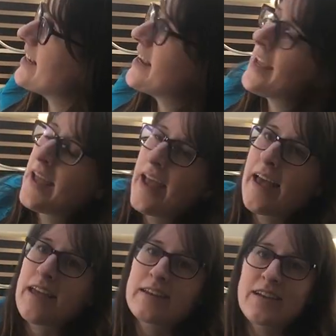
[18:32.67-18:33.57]
done.
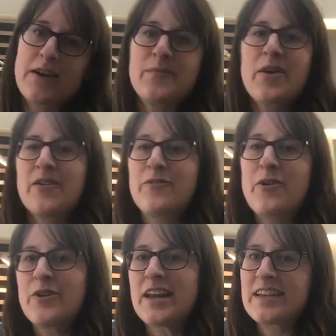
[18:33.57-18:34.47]
And um, a
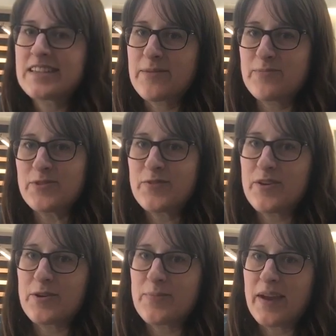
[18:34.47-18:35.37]
very nice
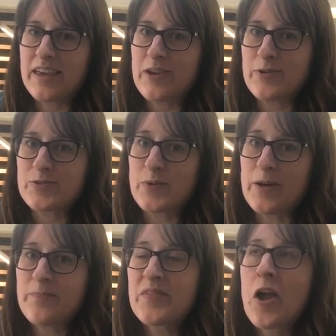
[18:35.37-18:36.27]
atmosphere back here as
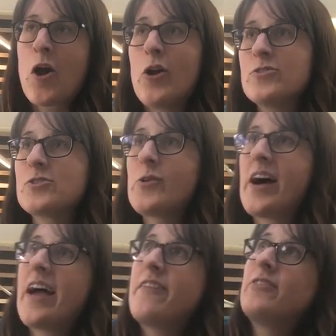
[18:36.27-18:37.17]
well. Also,
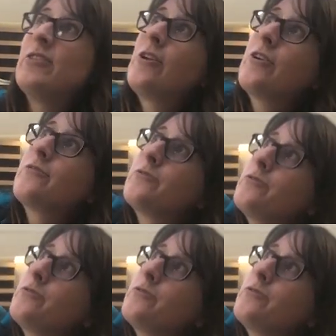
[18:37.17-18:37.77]
I have a lot of